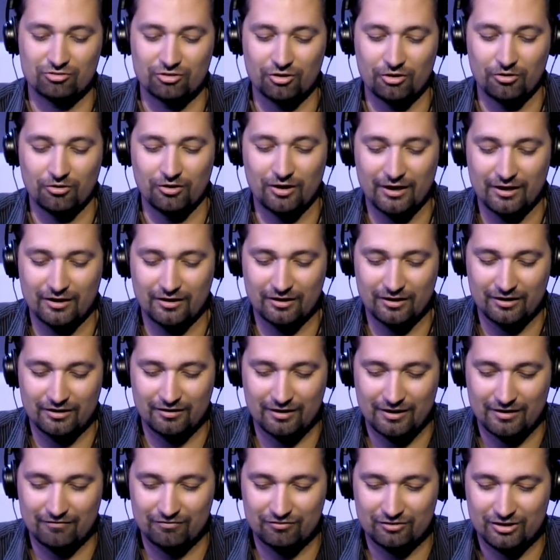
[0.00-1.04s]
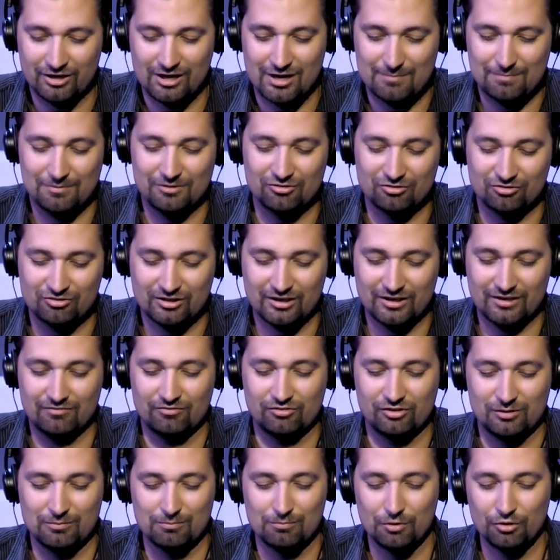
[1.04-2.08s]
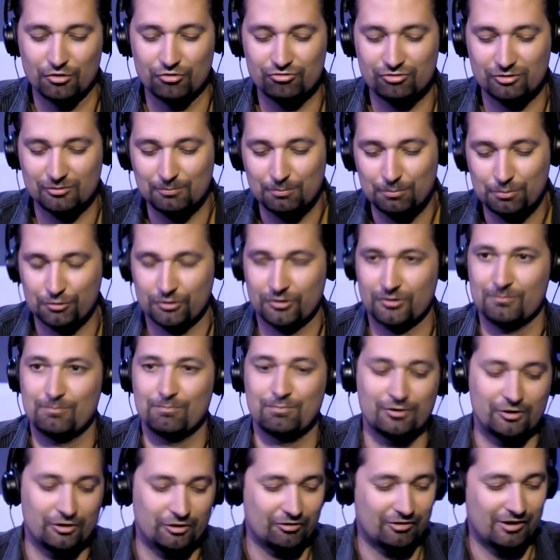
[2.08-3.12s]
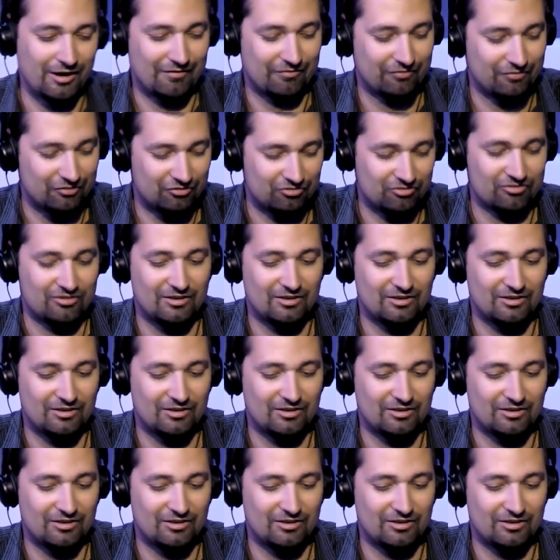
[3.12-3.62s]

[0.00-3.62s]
So I, have copied just kind of the most important paragraph of this